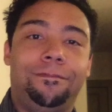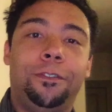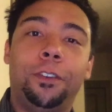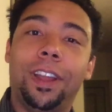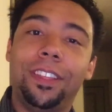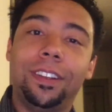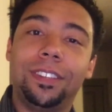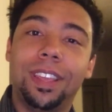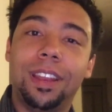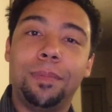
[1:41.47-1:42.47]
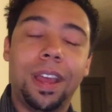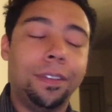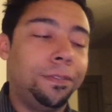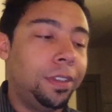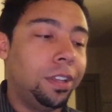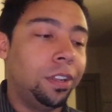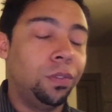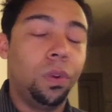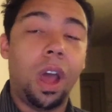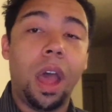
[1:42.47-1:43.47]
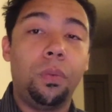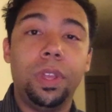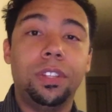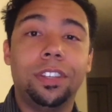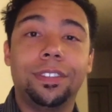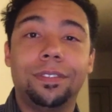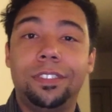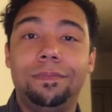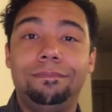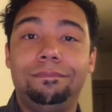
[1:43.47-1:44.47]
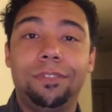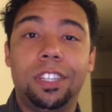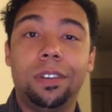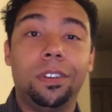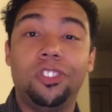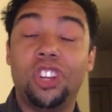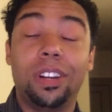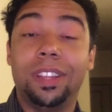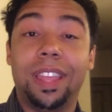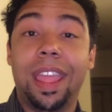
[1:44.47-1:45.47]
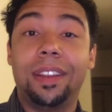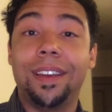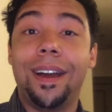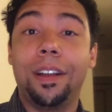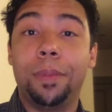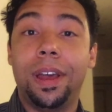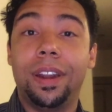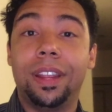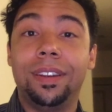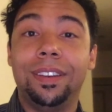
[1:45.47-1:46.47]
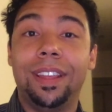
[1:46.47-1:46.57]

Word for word: for others in my field, uh, we just generally can't talk about it.